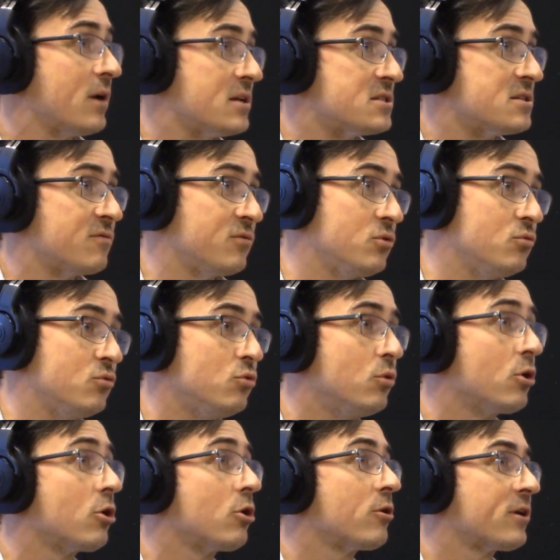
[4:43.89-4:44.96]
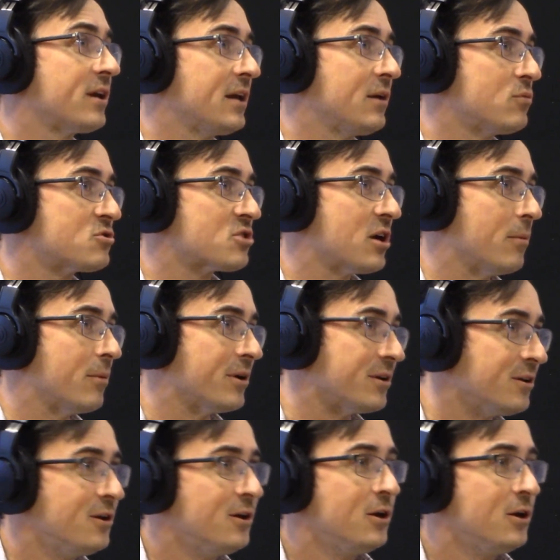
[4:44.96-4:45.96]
As if you knew a hurricane was coming,